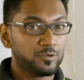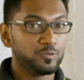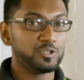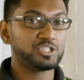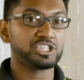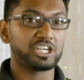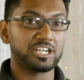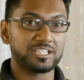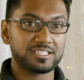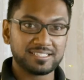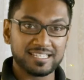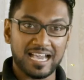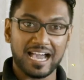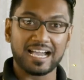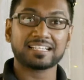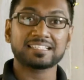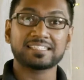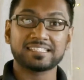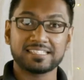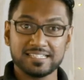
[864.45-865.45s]
which are
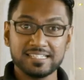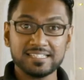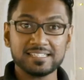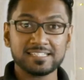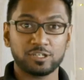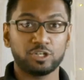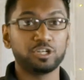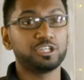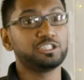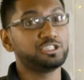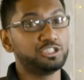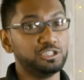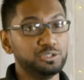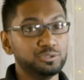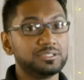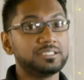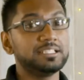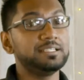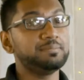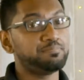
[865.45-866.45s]
taxes or
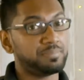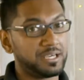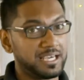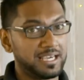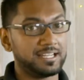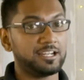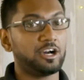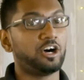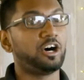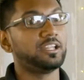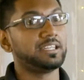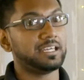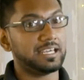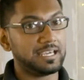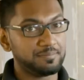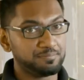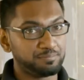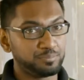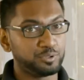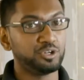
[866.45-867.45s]
duty paid on
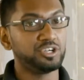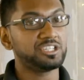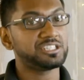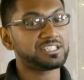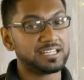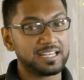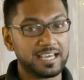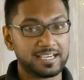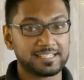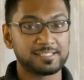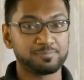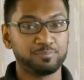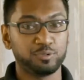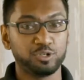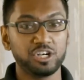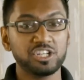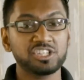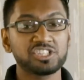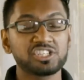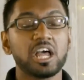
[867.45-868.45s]
imports and
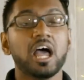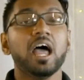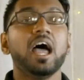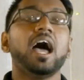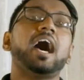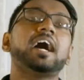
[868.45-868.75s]
exports,